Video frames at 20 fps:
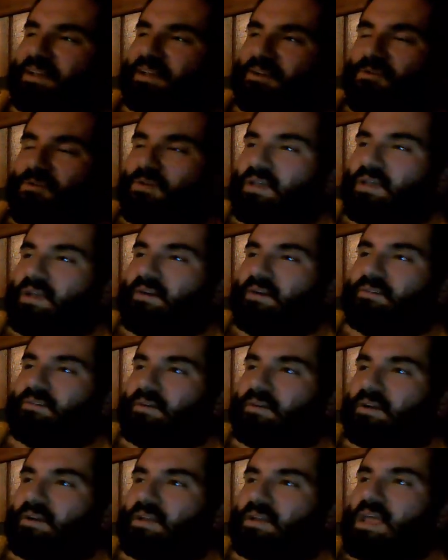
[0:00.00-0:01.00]
whole character
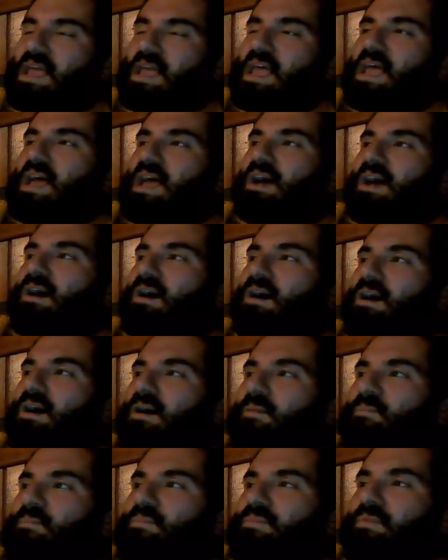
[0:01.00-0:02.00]
arc.
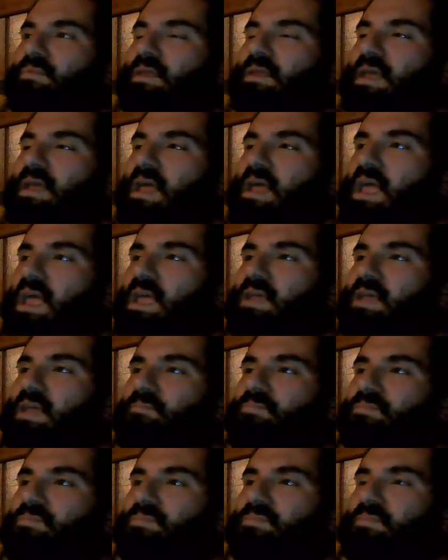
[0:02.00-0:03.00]

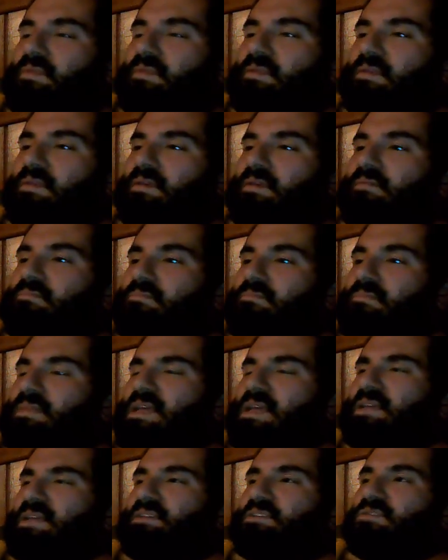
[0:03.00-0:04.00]
8
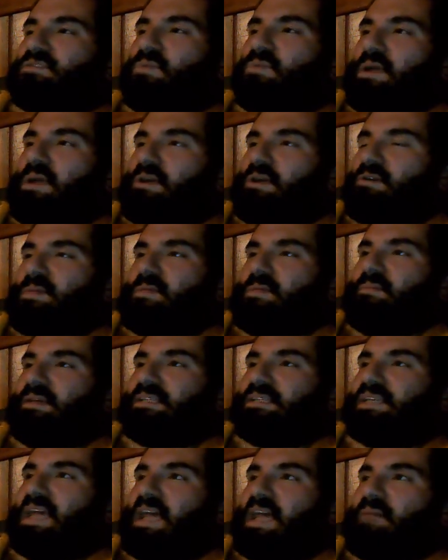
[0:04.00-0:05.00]
is too weird to be the
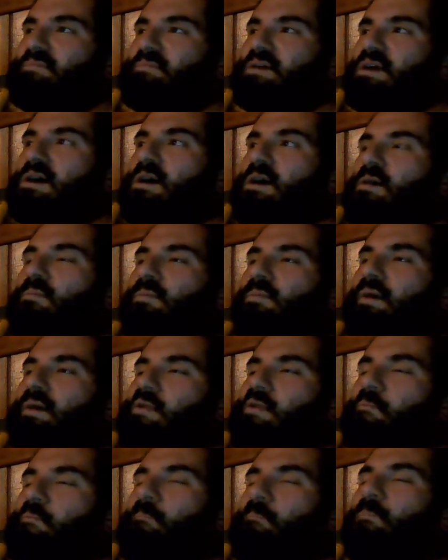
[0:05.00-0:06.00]
best game,
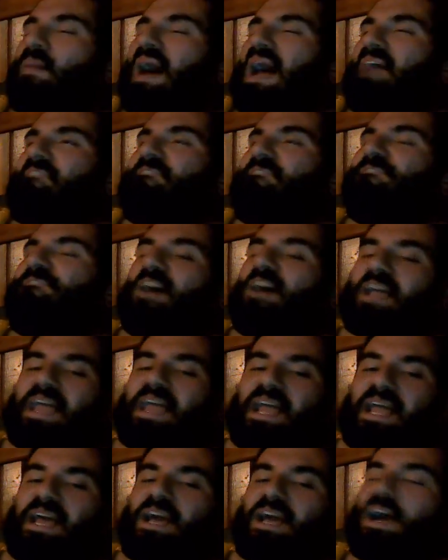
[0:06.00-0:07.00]
but by
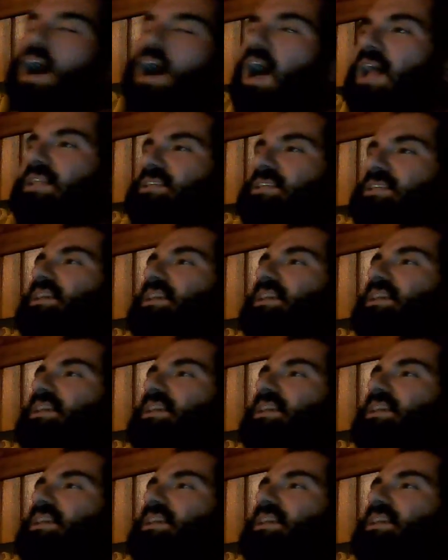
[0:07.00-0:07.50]
fucking God, does